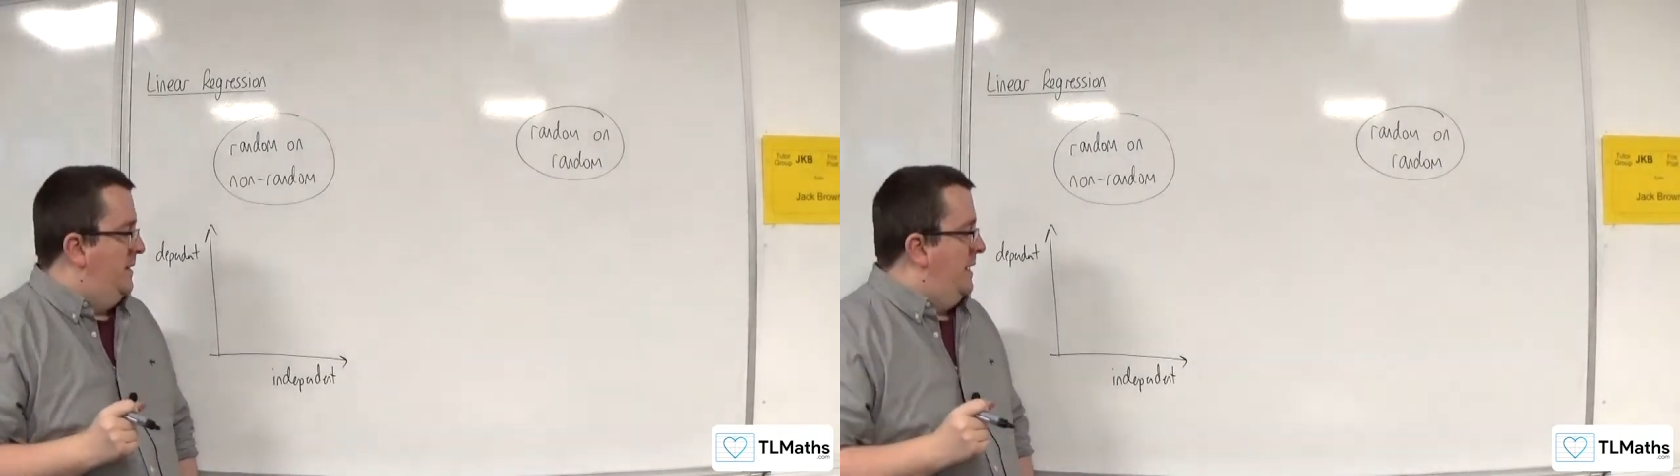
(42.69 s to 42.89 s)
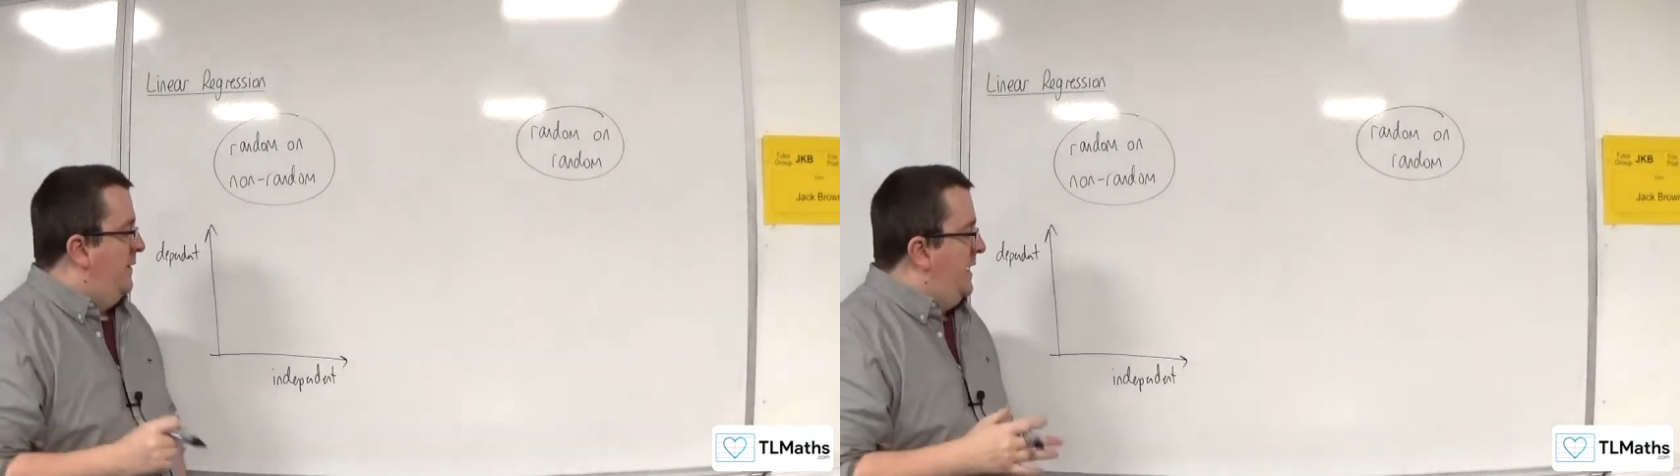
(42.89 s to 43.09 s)

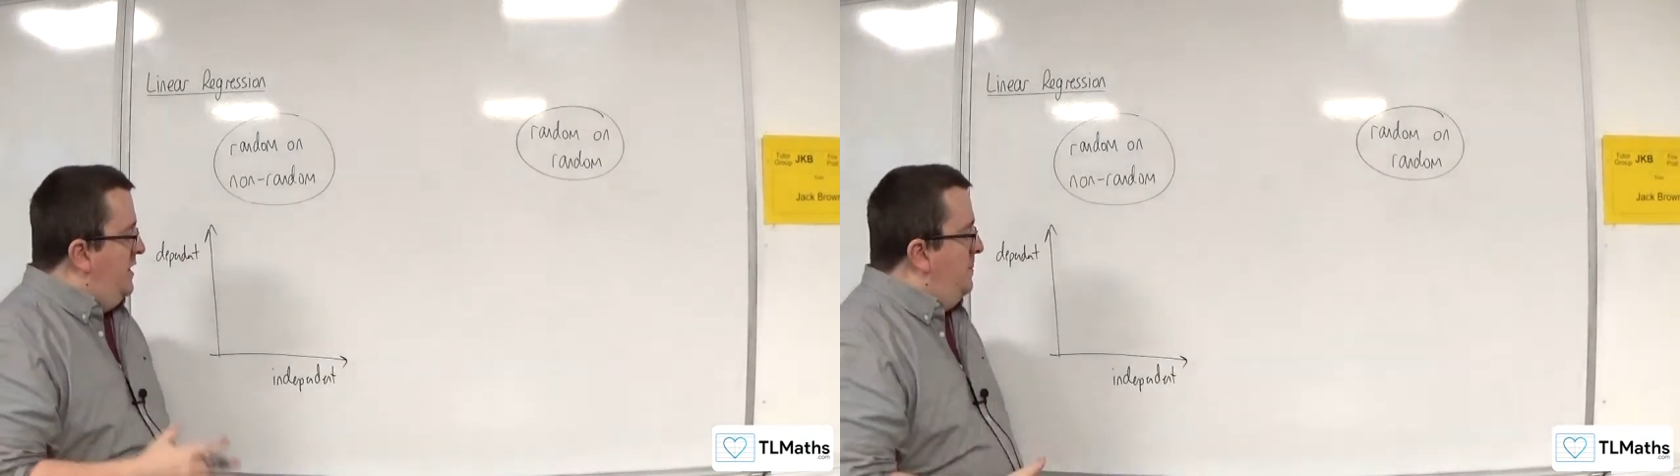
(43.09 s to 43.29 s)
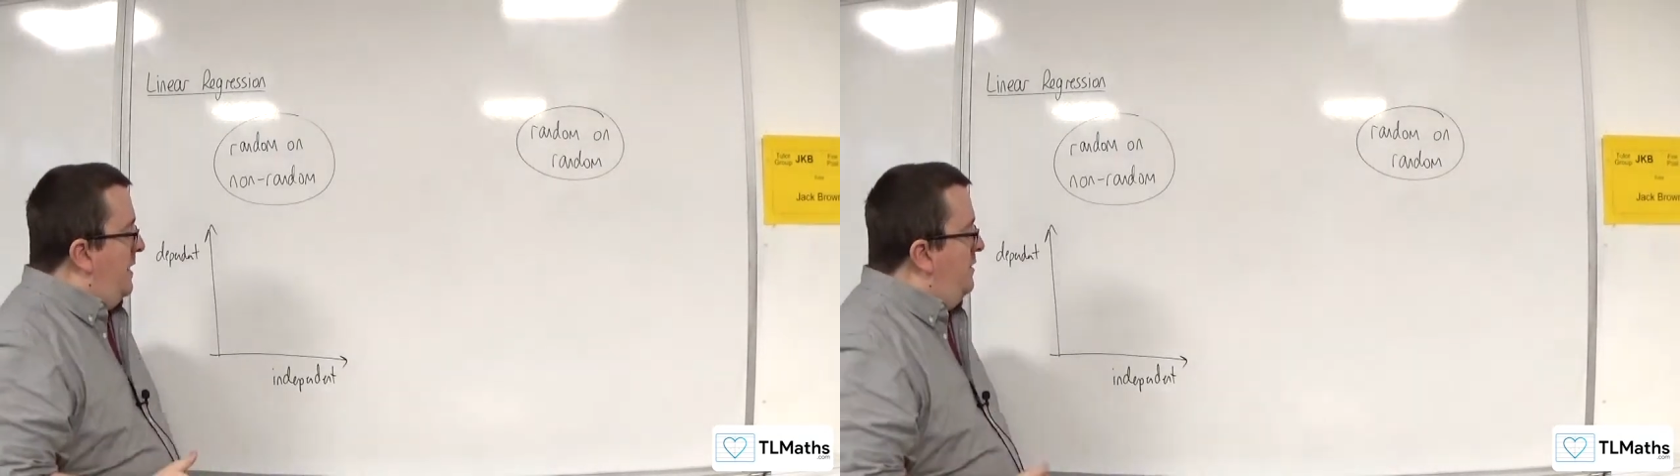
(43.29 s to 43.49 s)
Now the
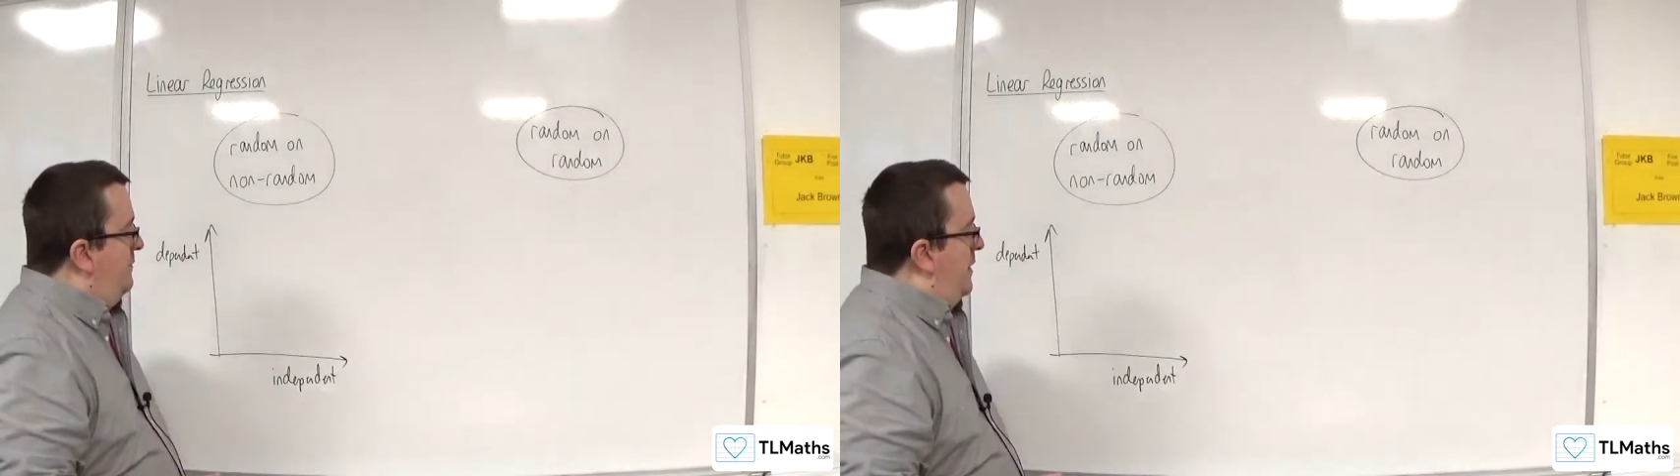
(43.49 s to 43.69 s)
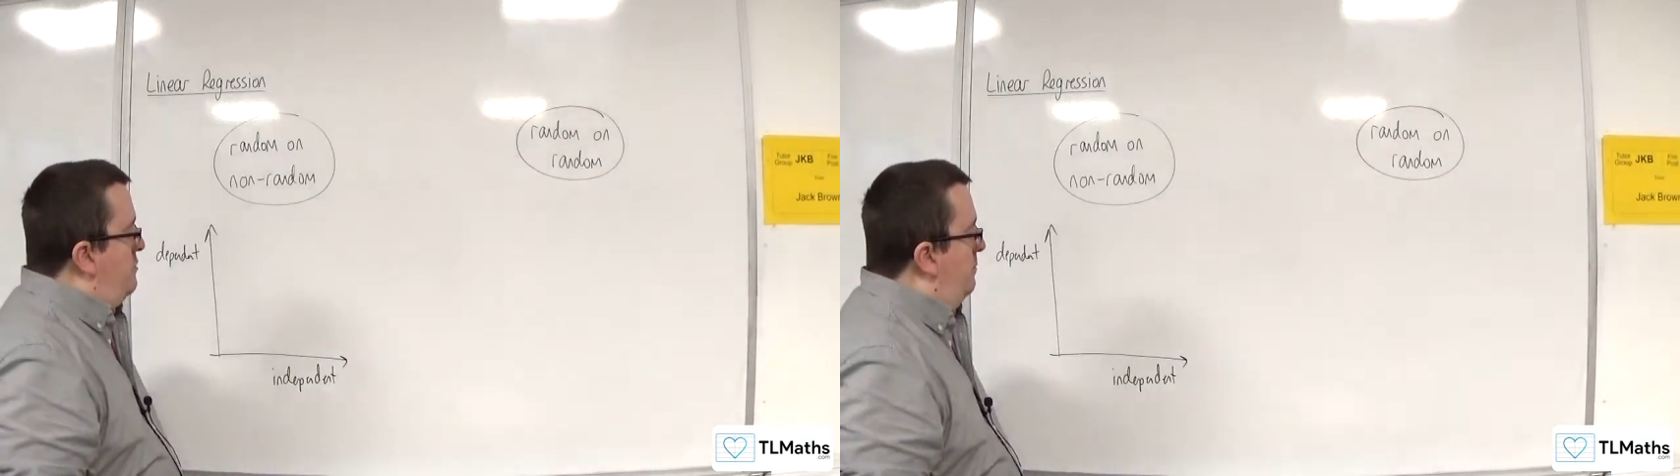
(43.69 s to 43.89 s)
independent
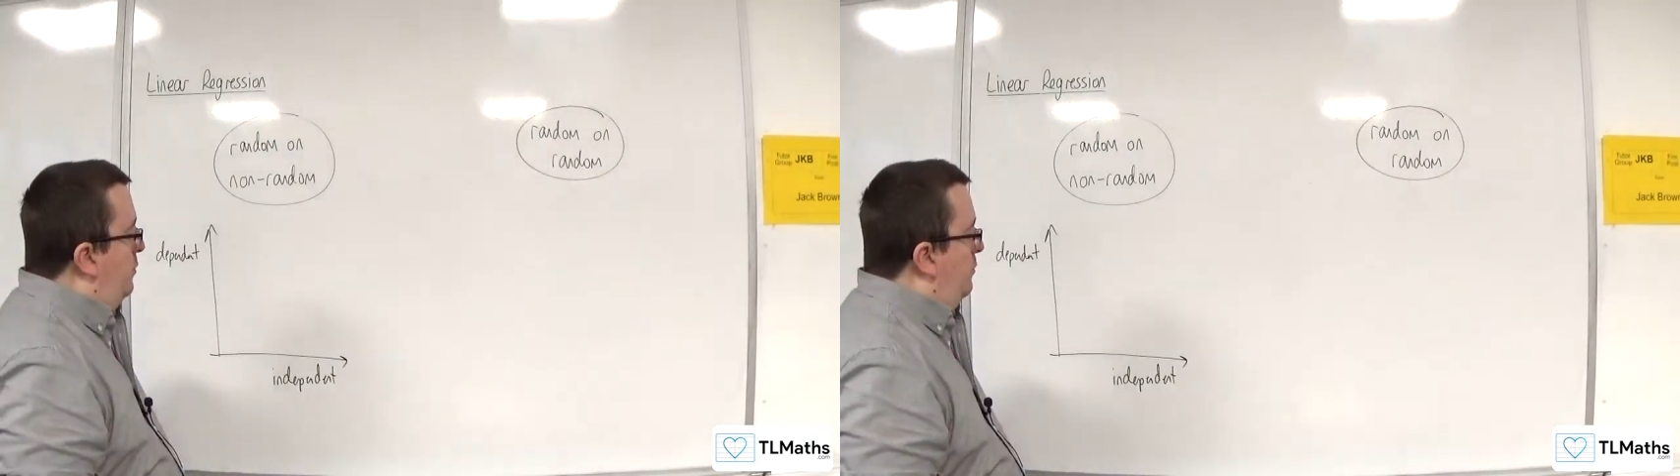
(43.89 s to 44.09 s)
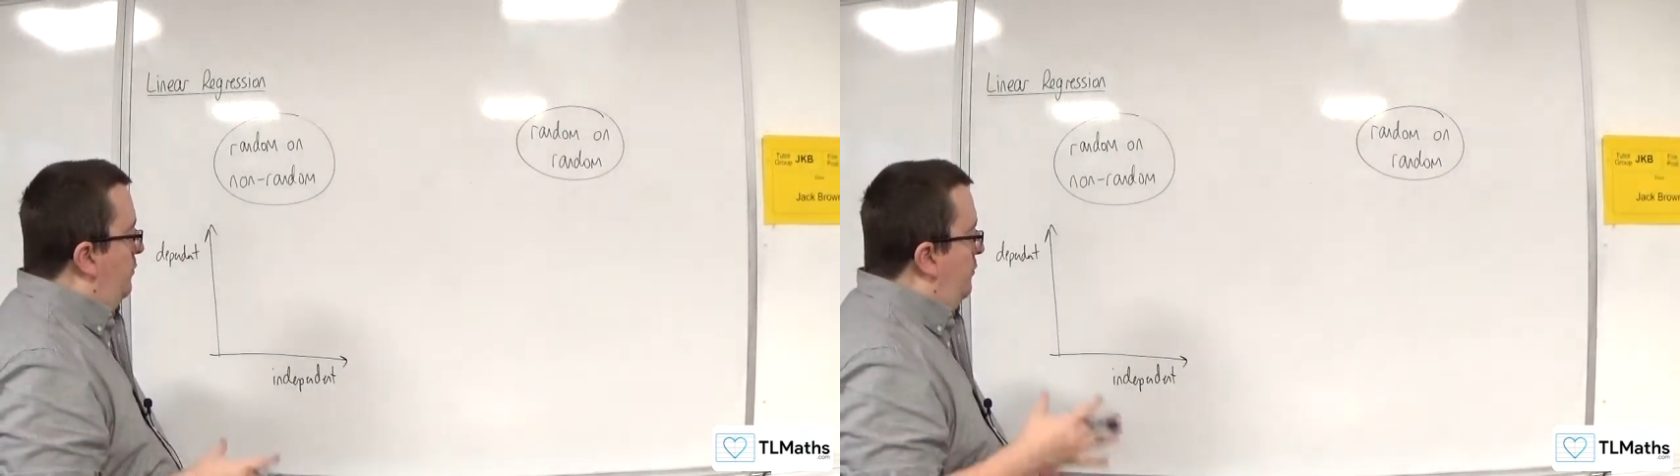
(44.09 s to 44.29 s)

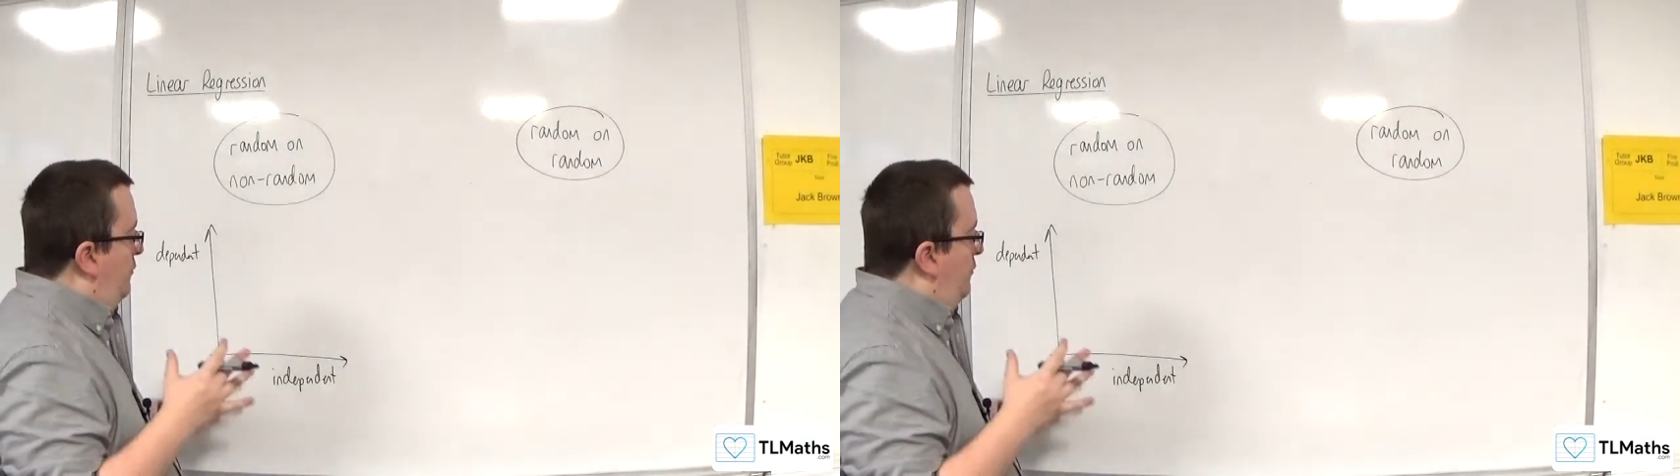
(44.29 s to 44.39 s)
variable